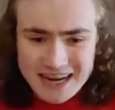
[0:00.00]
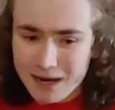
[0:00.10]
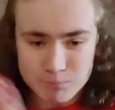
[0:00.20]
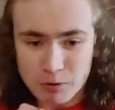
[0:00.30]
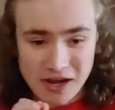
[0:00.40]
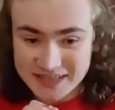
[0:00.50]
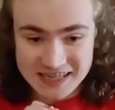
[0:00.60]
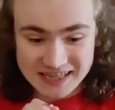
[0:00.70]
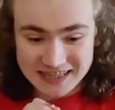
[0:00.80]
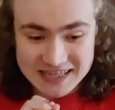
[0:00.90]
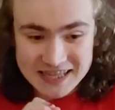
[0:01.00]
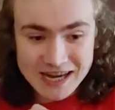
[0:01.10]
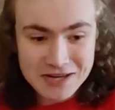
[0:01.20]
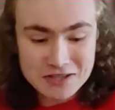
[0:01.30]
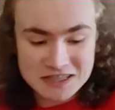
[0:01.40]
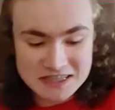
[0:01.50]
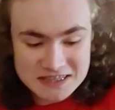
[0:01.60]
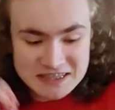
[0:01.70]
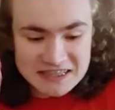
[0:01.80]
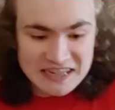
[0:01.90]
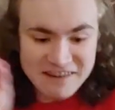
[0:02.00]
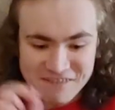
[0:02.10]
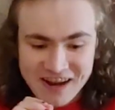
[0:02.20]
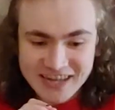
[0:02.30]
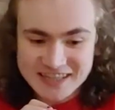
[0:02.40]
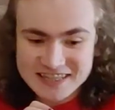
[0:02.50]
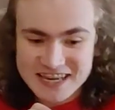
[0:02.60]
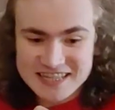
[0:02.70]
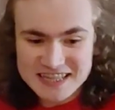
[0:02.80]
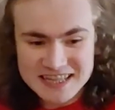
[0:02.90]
I'm practically there. If I could get